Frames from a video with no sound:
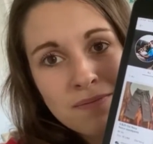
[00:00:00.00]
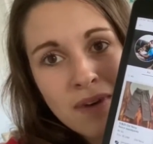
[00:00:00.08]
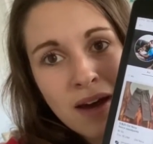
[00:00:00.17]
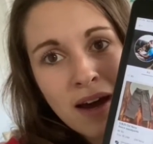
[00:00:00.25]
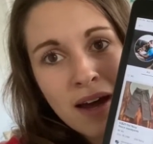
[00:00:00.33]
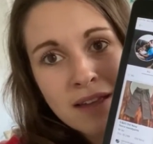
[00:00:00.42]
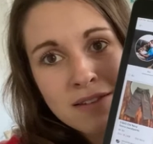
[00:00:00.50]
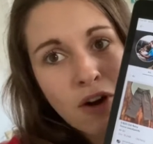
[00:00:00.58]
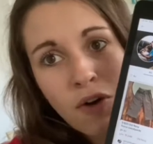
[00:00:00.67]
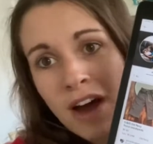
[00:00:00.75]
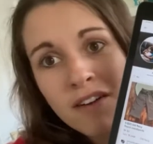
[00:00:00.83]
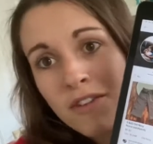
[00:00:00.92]
I
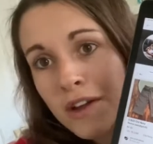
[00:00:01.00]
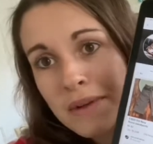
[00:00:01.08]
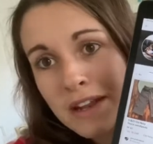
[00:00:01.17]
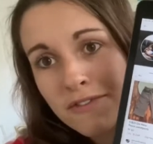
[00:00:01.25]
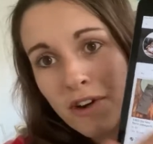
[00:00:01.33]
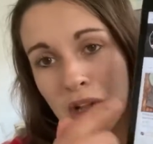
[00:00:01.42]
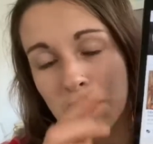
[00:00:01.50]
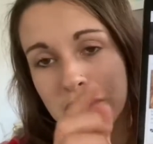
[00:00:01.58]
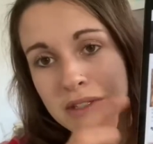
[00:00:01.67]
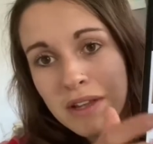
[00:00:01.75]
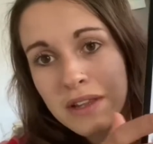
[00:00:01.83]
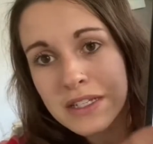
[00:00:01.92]
don't have very many
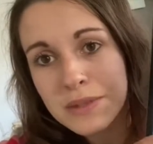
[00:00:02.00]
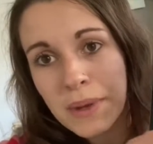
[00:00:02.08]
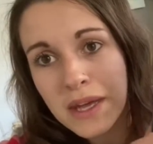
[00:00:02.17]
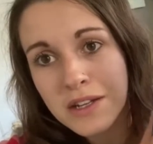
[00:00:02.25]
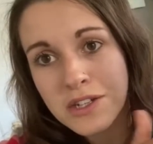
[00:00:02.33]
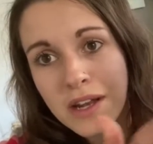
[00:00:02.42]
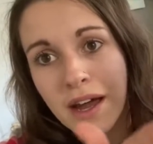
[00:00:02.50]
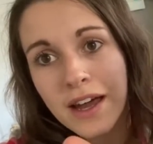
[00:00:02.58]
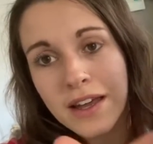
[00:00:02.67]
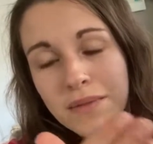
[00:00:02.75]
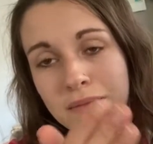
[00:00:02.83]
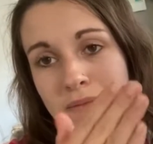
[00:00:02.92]
followers on this page, and
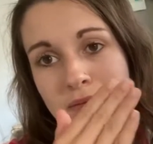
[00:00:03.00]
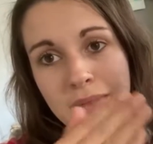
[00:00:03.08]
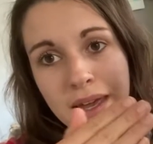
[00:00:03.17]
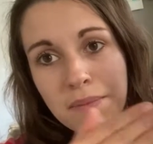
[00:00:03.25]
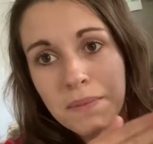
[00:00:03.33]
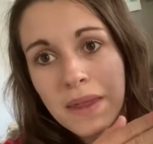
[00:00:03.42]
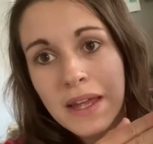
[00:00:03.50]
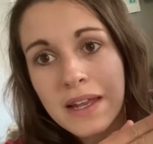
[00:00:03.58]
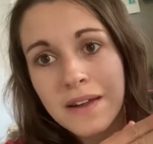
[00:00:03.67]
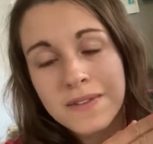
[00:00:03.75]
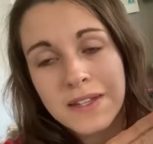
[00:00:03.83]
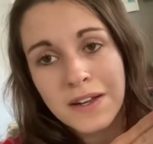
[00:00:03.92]
I make plenty
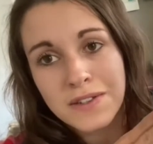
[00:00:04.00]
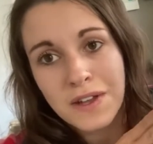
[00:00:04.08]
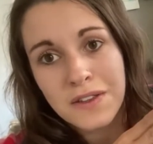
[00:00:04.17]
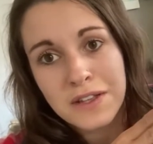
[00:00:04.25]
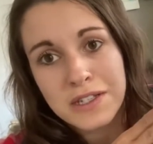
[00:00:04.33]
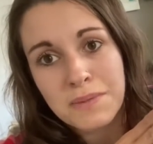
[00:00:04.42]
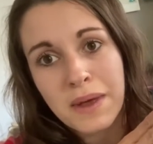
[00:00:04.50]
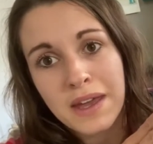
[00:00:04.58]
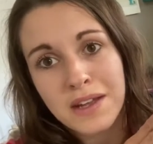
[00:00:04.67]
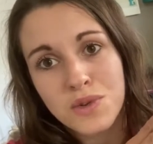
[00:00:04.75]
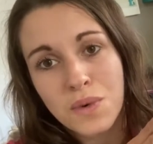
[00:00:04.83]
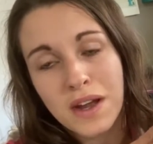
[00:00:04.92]
of sales on this
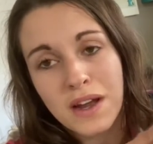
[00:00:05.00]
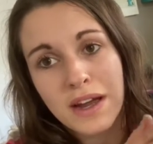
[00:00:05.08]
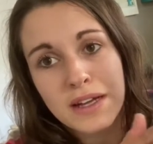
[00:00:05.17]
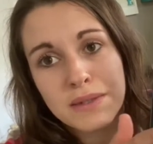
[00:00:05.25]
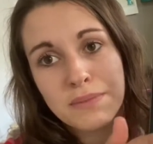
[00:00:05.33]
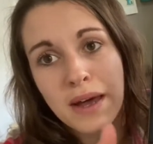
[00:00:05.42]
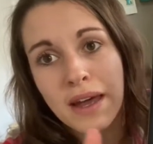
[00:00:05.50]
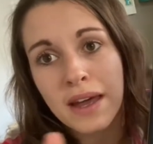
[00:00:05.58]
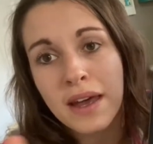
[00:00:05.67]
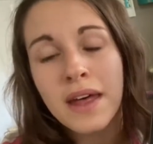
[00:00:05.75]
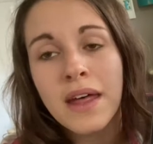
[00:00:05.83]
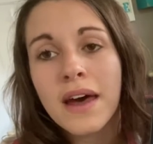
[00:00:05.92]
page, whereas my
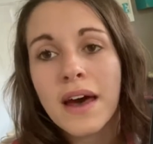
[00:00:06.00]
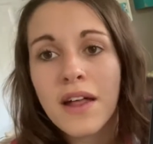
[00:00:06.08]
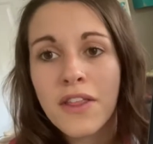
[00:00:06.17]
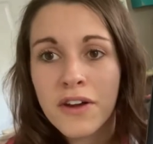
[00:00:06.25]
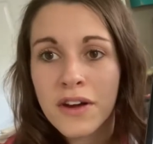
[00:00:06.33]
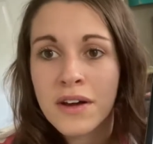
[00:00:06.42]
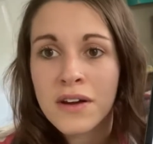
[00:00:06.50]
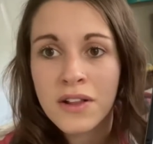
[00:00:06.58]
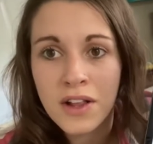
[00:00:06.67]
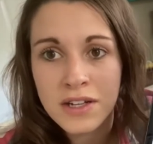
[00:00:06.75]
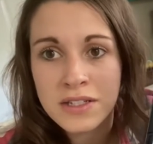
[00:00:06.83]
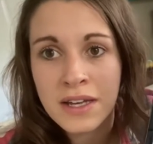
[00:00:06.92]
other
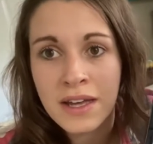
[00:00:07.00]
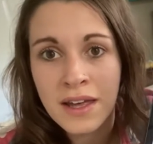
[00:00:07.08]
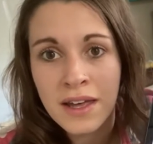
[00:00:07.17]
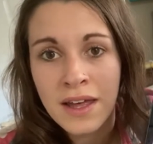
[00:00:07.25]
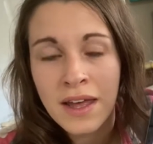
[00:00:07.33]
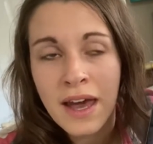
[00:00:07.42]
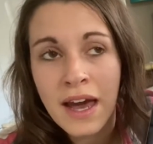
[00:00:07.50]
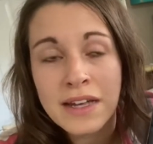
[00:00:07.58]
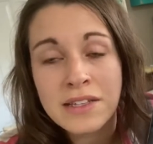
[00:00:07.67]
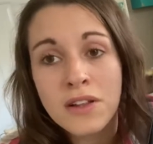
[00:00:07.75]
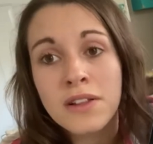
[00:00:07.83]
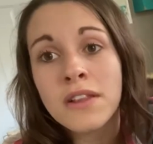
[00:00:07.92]
closet
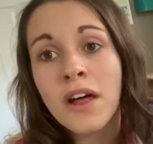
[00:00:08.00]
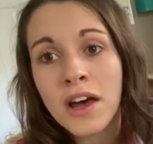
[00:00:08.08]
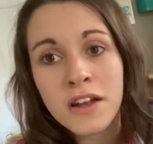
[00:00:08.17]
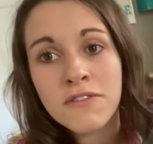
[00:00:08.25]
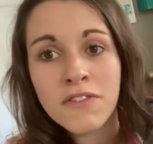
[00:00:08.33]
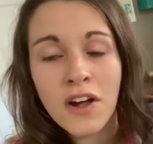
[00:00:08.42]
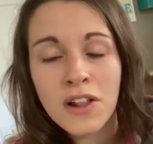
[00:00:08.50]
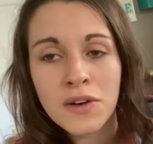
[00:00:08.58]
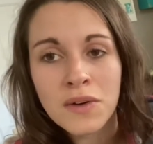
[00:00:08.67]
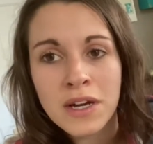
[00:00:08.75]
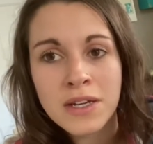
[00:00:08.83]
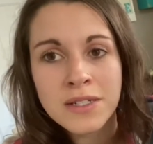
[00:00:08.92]
has a lot of
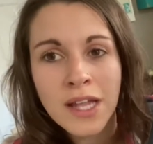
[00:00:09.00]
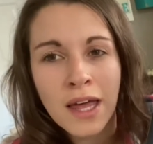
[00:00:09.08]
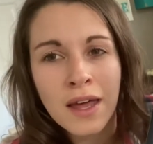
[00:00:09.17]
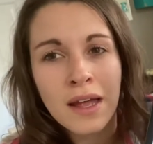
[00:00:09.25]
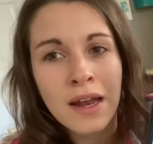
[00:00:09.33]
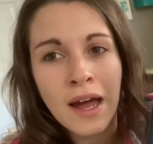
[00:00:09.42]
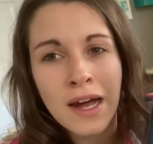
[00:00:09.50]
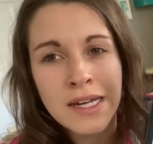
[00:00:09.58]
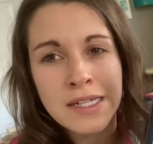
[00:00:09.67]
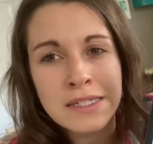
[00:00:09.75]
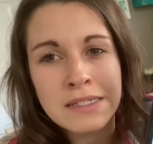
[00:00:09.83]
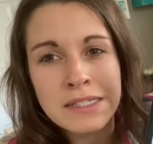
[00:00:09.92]
followers and
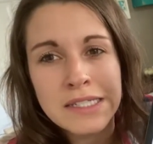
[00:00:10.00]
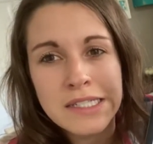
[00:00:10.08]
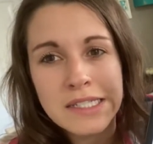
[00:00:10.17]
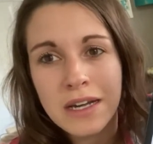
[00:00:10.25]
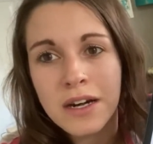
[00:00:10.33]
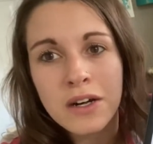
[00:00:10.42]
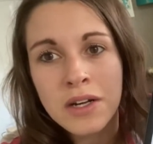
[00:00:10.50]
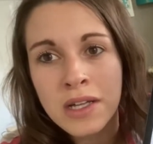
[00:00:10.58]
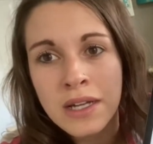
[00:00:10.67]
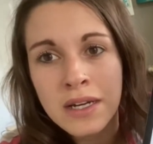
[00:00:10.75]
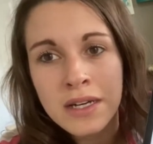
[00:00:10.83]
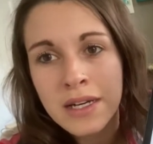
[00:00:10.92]
I still
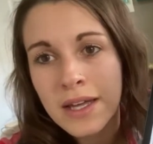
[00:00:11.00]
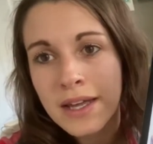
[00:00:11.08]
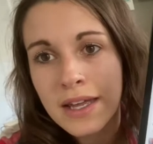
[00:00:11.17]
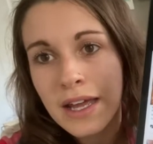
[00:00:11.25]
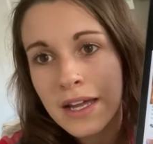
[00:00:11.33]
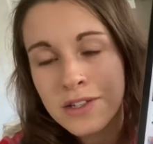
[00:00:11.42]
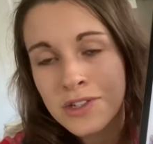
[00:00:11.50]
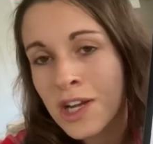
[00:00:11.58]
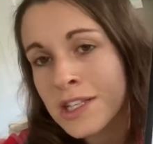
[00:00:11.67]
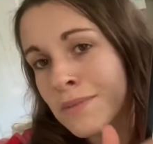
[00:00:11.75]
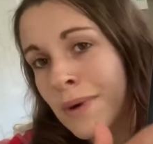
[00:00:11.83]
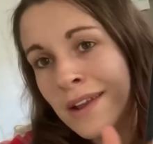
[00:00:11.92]
get
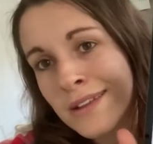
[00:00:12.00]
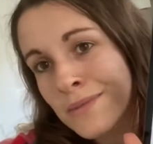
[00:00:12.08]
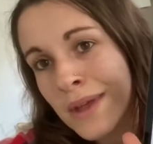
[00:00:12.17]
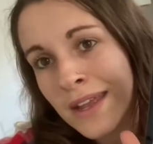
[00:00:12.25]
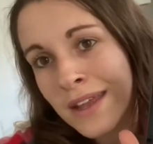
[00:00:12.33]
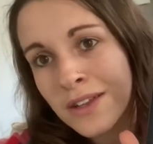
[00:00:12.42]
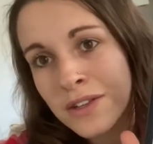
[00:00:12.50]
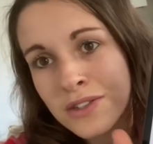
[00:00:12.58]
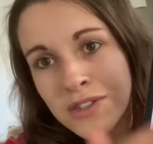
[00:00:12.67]
just about as many